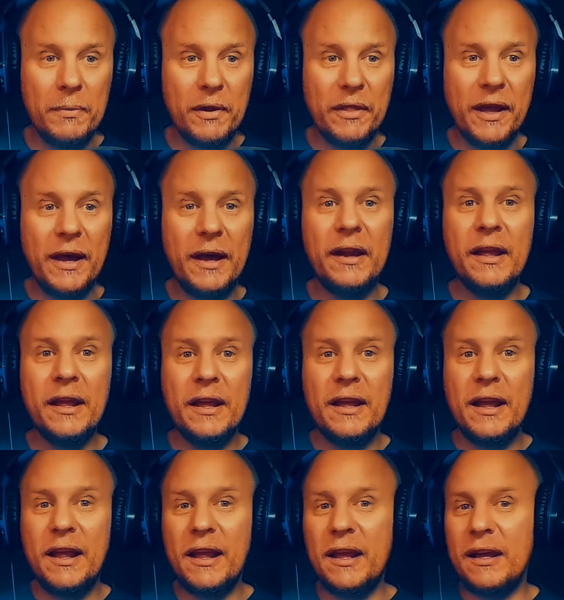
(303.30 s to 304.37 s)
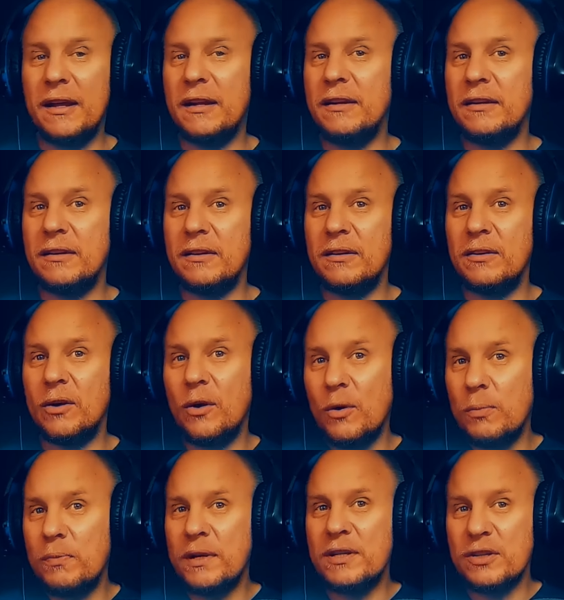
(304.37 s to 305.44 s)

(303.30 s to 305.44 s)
that. And open